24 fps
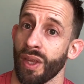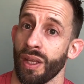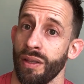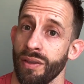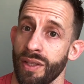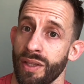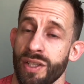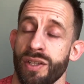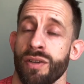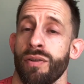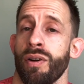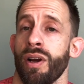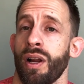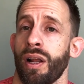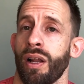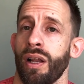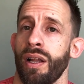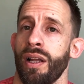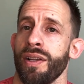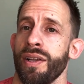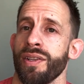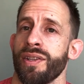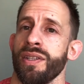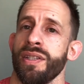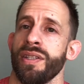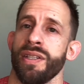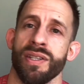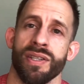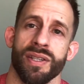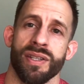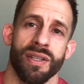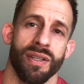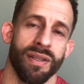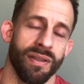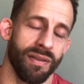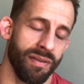These are our
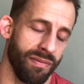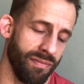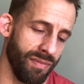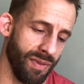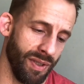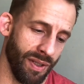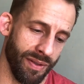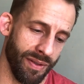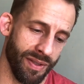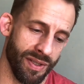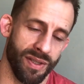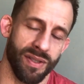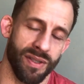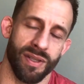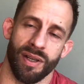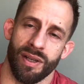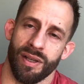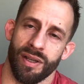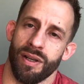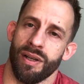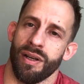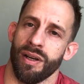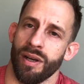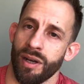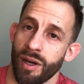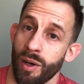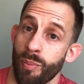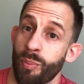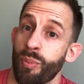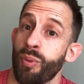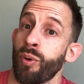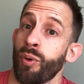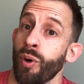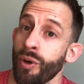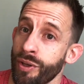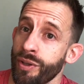classes. This is our
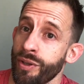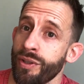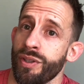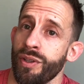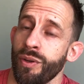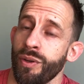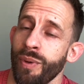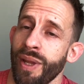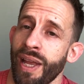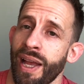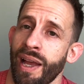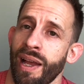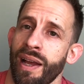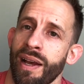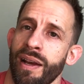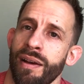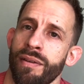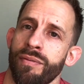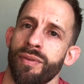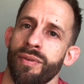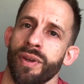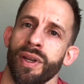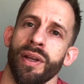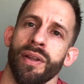product that we have.